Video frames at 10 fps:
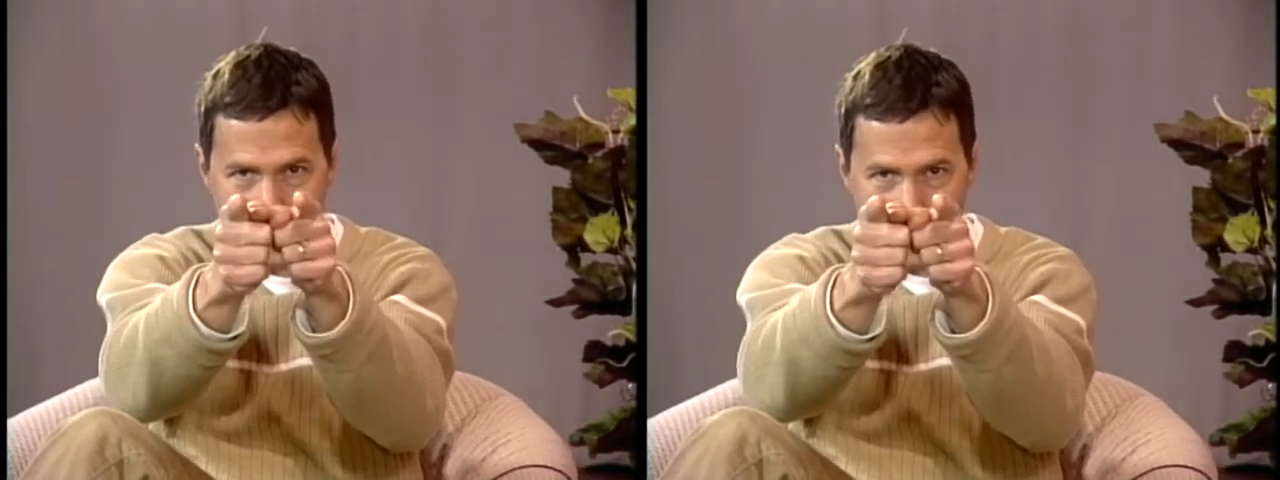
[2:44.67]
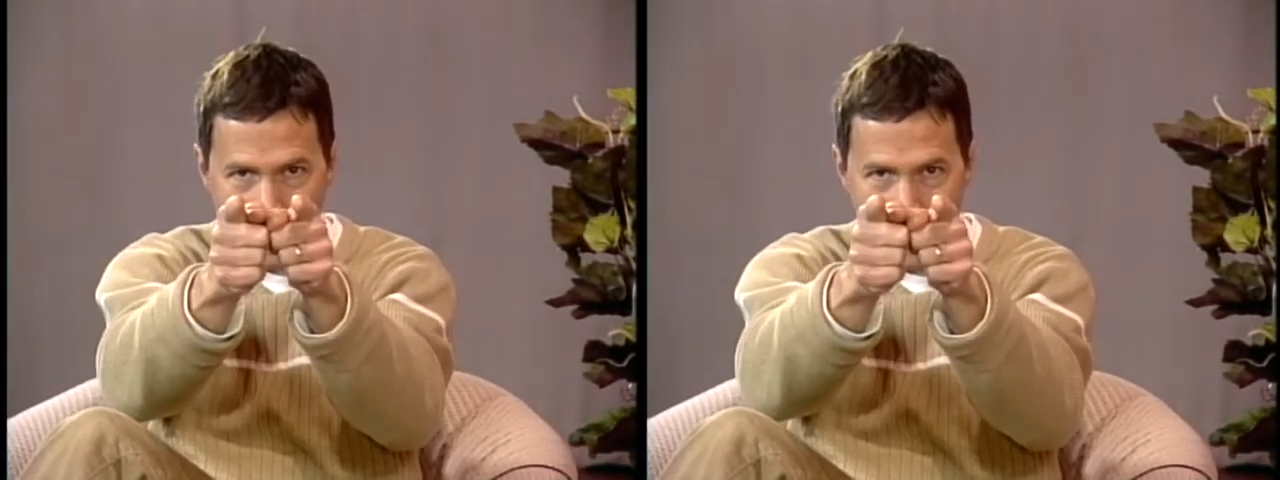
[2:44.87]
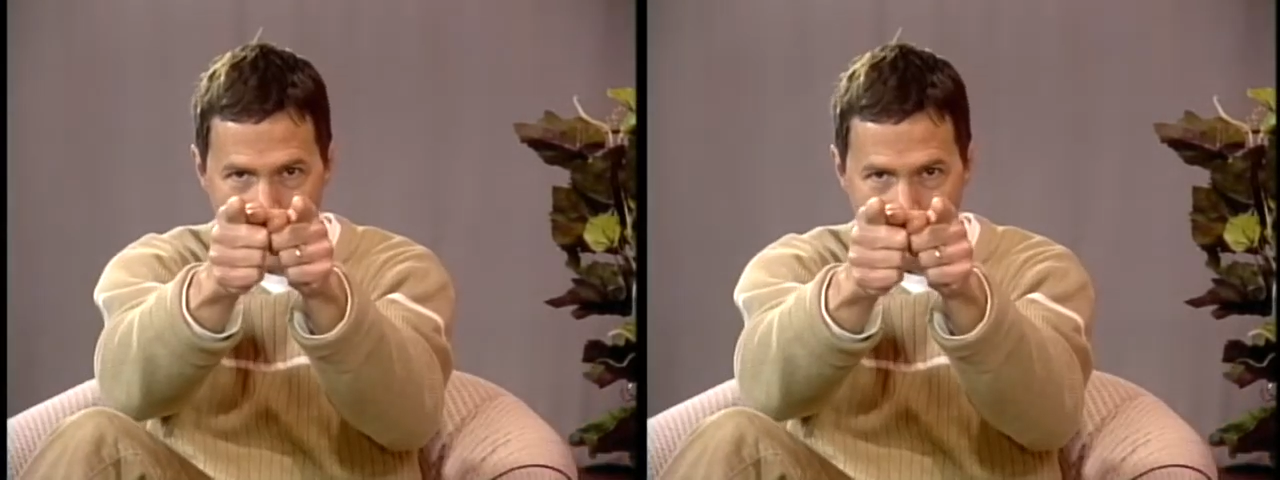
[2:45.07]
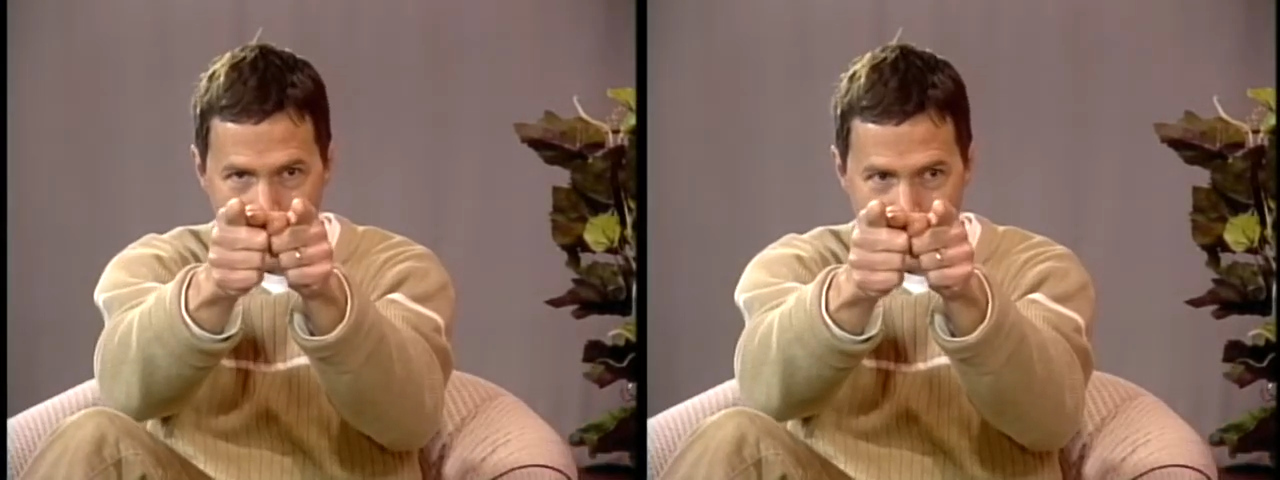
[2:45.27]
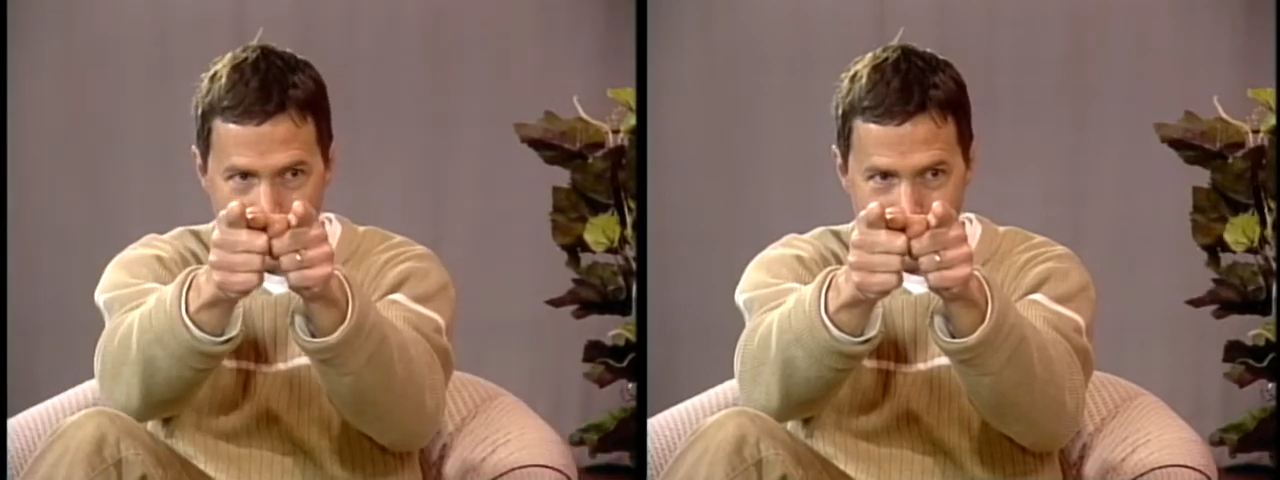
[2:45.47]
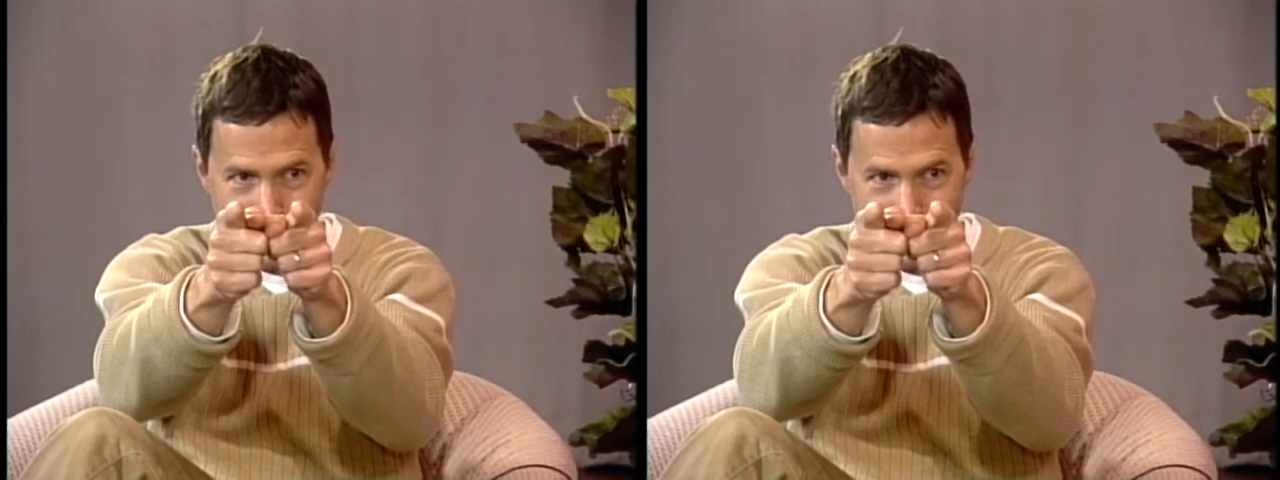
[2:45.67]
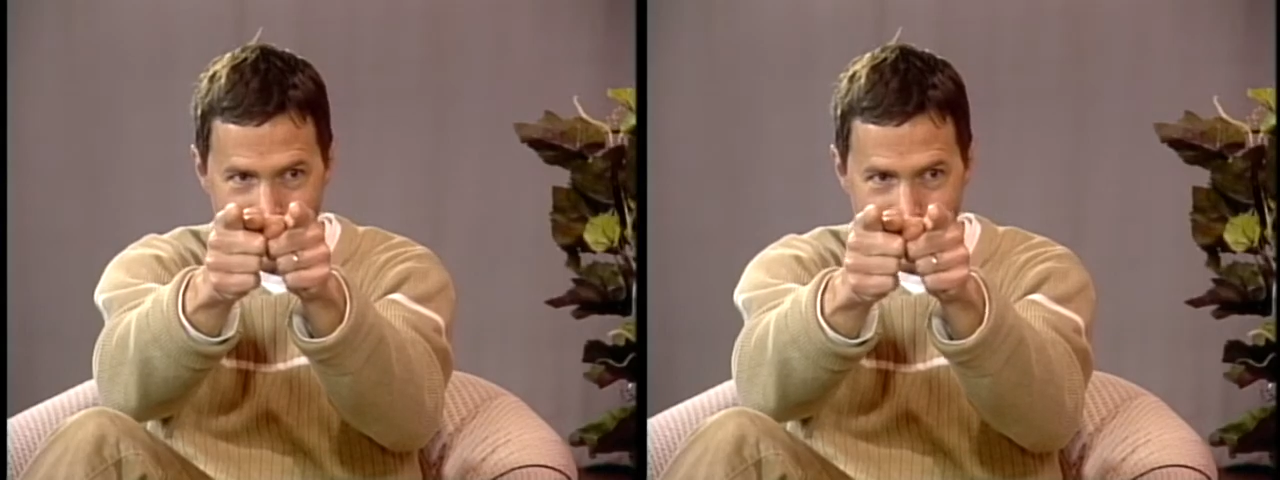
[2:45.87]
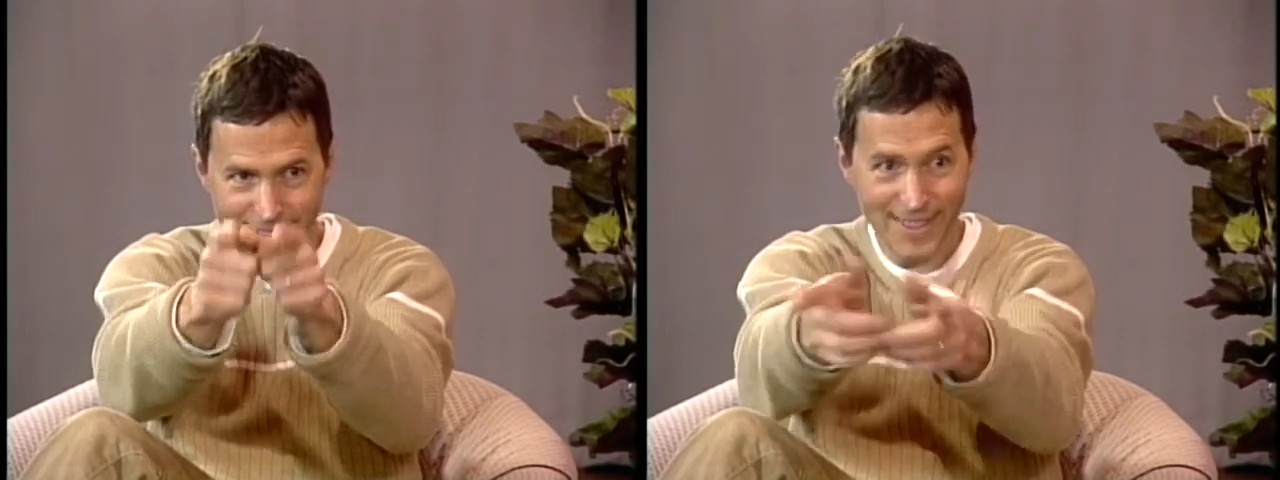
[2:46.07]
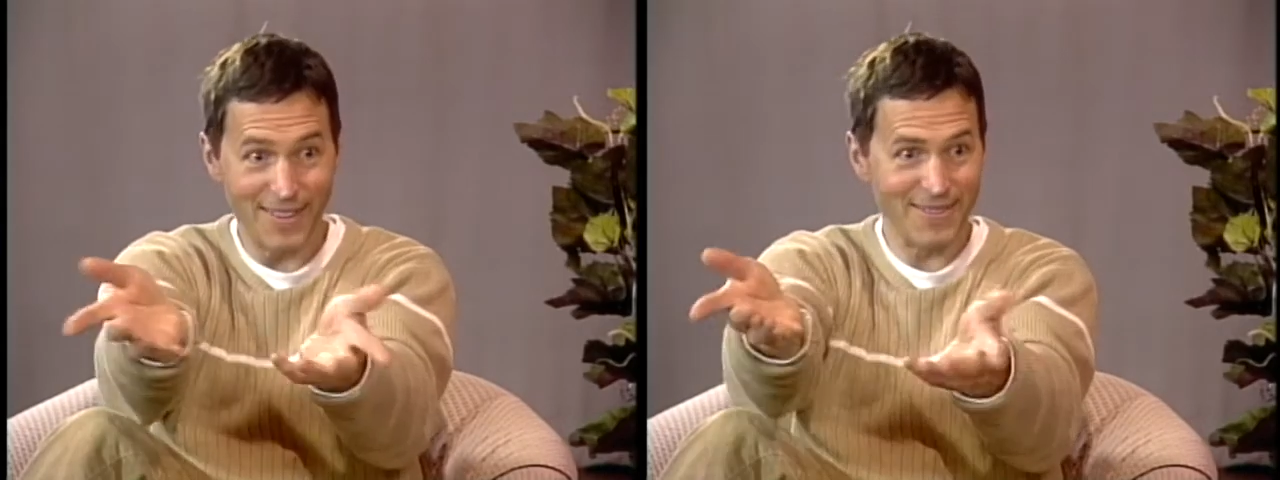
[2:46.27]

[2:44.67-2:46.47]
the guy I want." Right. You know.